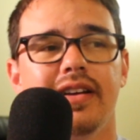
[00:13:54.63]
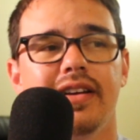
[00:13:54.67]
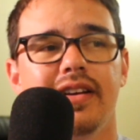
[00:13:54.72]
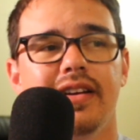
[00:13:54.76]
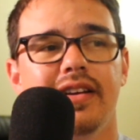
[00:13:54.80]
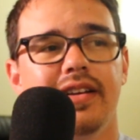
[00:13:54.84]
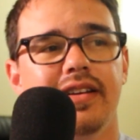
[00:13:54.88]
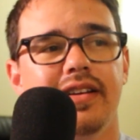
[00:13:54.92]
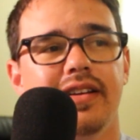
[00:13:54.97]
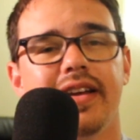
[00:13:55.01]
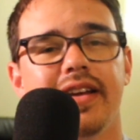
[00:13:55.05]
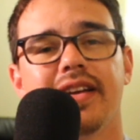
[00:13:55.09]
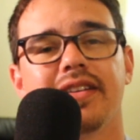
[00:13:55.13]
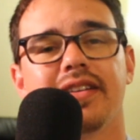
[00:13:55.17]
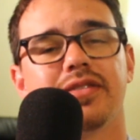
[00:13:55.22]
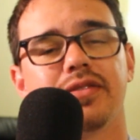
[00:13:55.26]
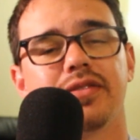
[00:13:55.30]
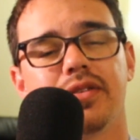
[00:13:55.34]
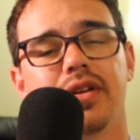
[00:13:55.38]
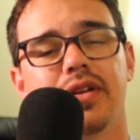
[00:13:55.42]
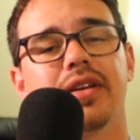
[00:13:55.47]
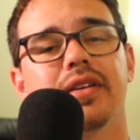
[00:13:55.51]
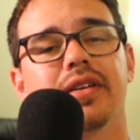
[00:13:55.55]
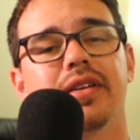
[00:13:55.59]
yes
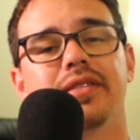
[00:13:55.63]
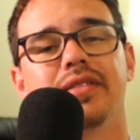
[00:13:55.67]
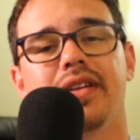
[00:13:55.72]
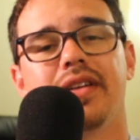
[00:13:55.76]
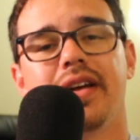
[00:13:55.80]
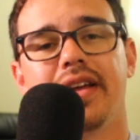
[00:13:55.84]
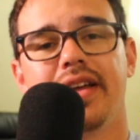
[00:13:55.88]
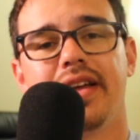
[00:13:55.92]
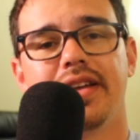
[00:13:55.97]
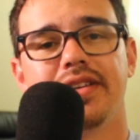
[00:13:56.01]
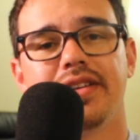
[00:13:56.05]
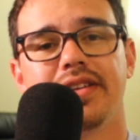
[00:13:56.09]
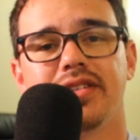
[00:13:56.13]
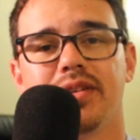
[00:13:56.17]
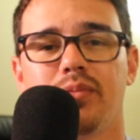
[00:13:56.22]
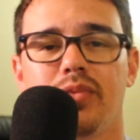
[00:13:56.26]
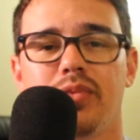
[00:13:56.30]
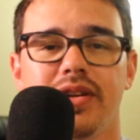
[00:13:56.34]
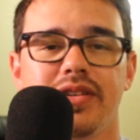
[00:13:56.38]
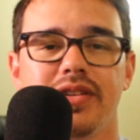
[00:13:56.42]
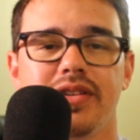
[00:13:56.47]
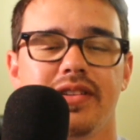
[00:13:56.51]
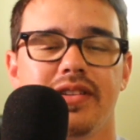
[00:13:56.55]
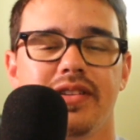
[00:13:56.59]
nia ends up
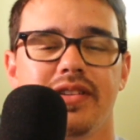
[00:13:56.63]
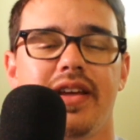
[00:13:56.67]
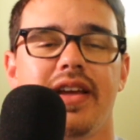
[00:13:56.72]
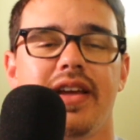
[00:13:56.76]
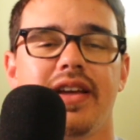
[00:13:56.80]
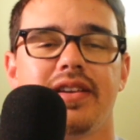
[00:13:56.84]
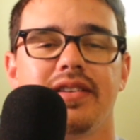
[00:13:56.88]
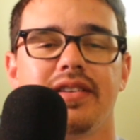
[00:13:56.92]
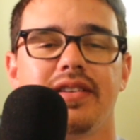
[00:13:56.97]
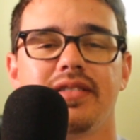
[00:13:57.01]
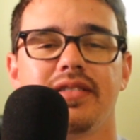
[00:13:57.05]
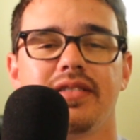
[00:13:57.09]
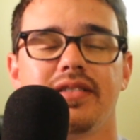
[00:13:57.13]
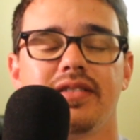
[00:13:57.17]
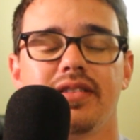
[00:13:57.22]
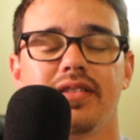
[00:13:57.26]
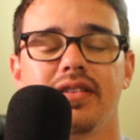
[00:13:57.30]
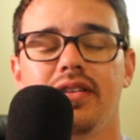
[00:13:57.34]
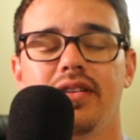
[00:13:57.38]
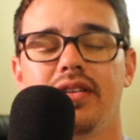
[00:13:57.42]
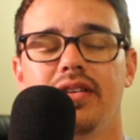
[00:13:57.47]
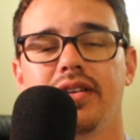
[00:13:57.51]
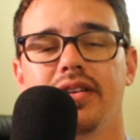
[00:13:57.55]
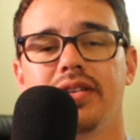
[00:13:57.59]
raising the hand
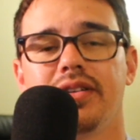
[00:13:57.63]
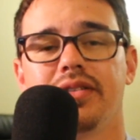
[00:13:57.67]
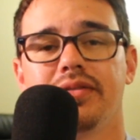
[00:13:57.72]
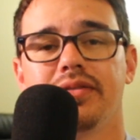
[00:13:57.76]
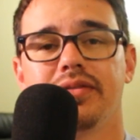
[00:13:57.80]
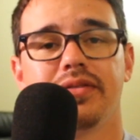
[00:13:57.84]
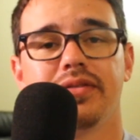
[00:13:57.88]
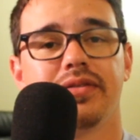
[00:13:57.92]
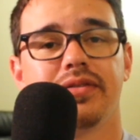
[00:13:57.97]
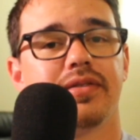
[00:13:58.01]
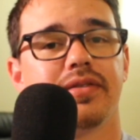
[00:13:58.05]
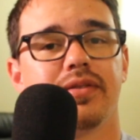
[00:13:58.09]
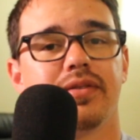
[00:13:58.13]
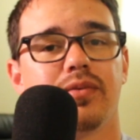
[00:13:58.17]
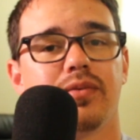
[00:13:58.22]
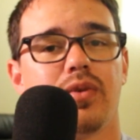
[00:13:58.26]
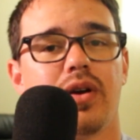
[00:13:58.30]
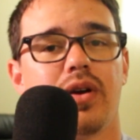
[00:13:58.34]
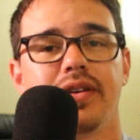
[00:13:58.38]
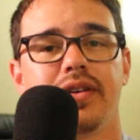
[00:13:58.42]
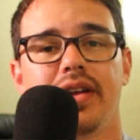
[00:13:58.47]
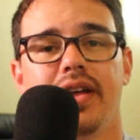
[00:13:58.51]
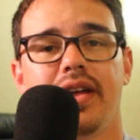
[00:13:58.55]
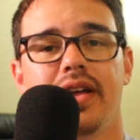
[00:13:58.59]
of
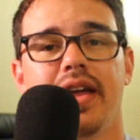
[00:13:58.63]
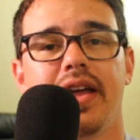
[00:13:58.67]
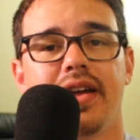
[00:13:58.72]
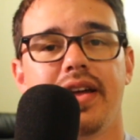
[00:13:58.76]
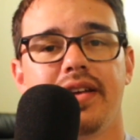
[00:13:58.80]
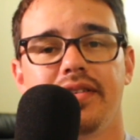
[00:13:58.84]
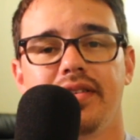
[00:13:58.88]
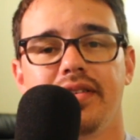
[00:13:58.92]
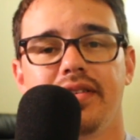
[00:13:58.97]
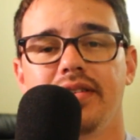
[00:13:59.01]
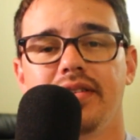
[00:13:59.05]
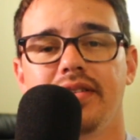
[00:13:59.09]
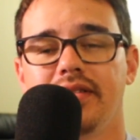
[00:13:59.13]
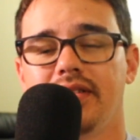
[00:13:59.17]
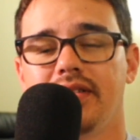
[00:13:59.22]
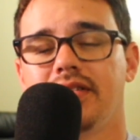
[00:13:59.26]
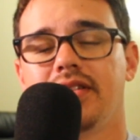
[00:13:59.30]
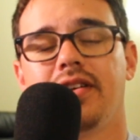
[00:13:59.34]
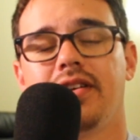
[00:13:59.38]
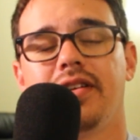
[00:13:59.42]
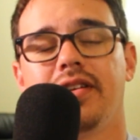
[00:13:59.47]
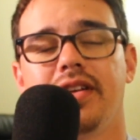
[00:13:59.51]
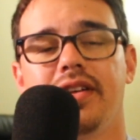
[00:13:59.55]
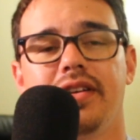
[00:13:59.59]
ronda and
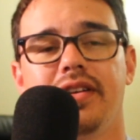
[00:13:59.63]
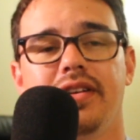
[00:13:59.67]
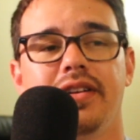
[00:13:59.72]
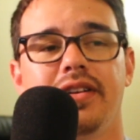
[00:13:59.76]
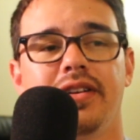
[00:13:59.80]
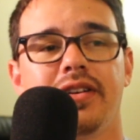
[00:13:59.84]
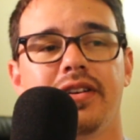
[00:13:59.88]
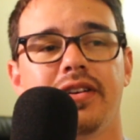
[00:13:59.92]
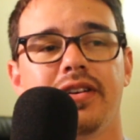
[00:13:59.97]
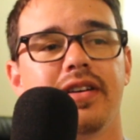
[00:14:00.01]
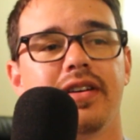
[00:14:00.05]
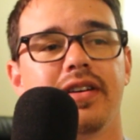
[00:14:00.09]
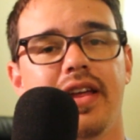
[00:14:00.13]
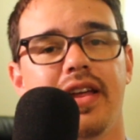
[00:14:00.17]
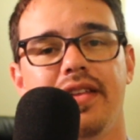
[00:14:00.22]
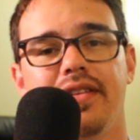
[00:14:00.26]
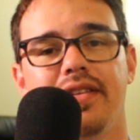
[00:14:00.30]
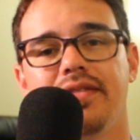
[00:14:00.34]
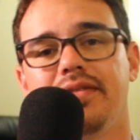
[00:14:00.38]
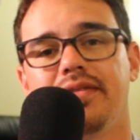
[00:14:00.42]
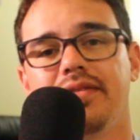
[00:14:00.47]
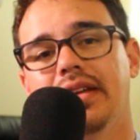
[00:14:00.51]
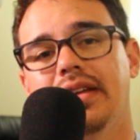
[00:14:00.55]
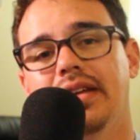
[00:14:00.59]
natalya here
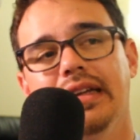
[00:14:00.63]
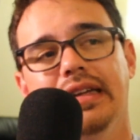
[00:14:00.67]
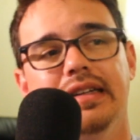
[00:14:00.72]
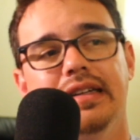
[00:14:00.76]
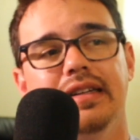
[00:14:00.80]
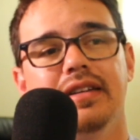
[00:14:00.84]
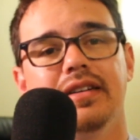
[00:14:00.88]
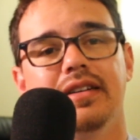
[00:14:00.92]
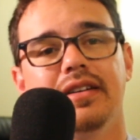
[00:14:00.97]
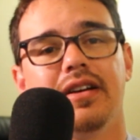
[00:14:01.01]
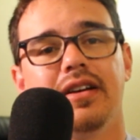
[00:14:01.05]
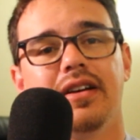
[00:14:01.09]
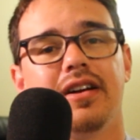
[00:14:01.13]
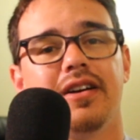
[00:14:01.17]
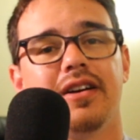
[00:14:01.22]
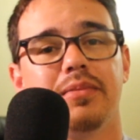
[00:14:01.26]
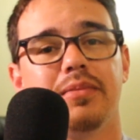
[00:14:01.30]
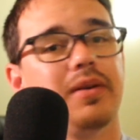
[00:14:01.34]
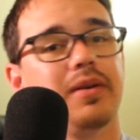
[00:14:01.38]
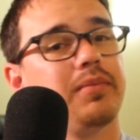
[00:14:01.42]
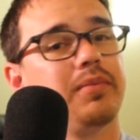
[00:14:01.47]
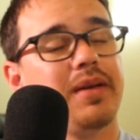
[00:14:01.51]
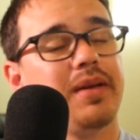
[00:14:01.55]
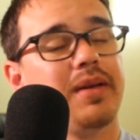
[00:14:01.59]
and uh, but
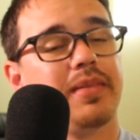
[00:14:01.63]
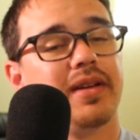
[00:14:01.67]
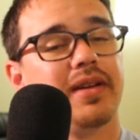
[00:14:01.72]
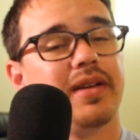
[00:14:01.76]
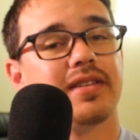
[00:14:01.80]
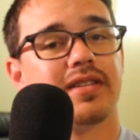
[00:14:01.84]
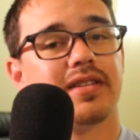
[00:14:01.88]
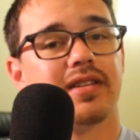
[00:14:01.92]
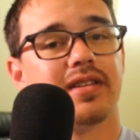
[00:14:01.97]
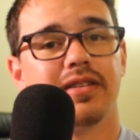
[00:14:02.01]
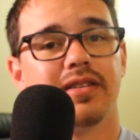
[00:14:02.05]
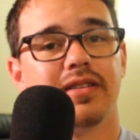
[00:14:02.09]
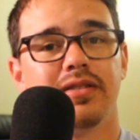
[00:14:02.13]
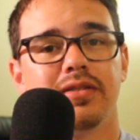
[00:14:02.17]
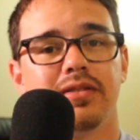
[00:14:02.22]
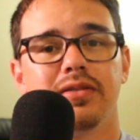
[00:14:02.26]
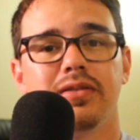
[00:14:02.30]
maybe it's a little